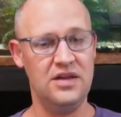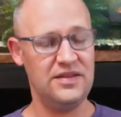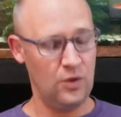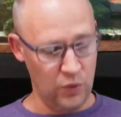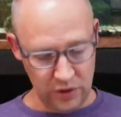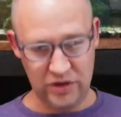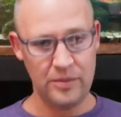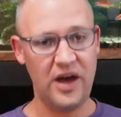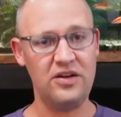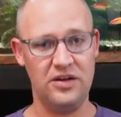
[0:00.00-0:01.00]
they will
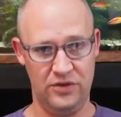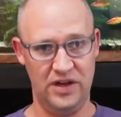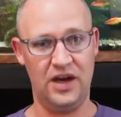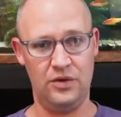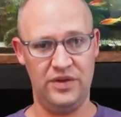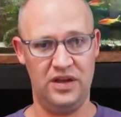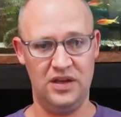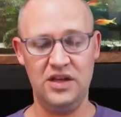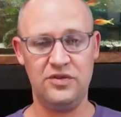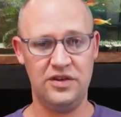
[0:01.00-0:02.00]
come out every now and
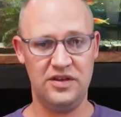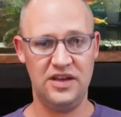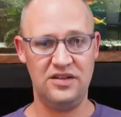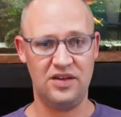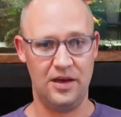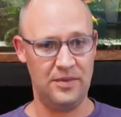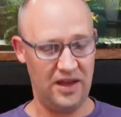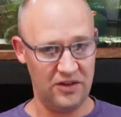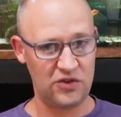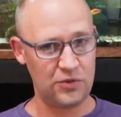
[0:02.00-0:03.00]
then, even in the
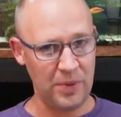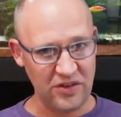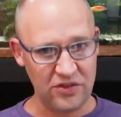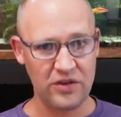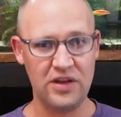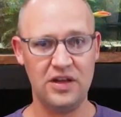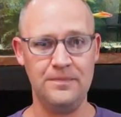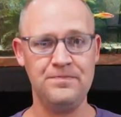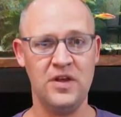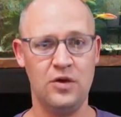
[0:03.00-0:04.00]
daytime, especially
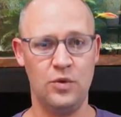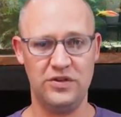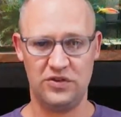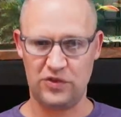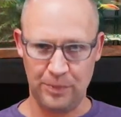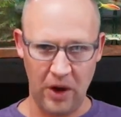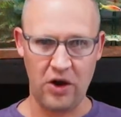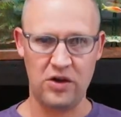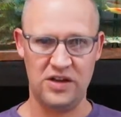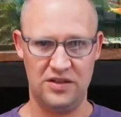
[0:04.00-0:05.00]
when they're
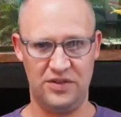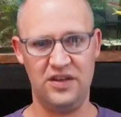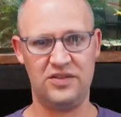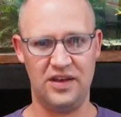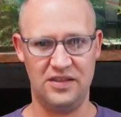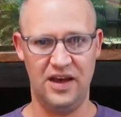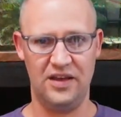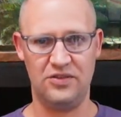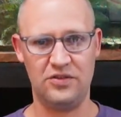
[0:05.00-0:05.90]
sparring and things like that.